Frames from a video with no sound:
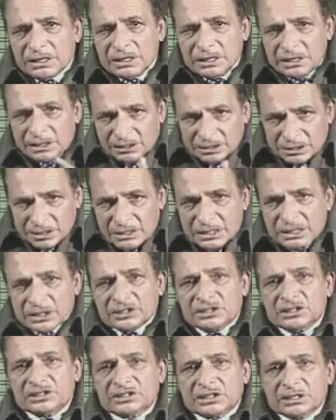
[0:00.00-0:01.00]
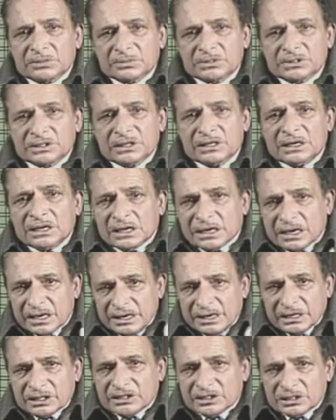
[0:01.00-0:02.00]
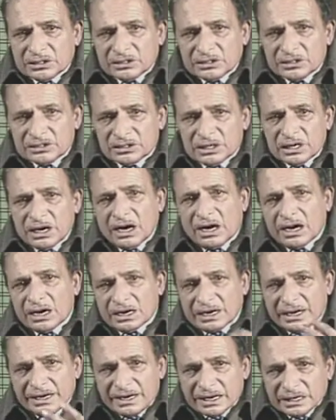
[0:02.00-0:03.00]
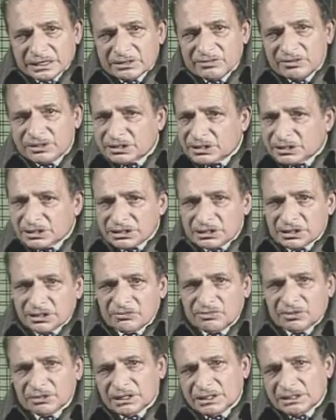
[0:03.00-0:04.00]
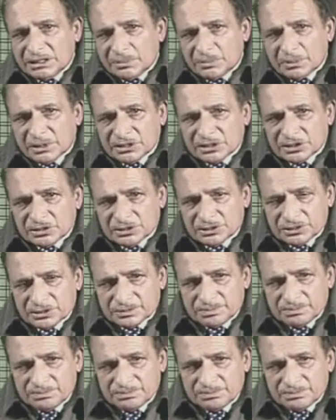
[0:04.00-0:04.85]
interrelationships, connections or connectivities with other persons.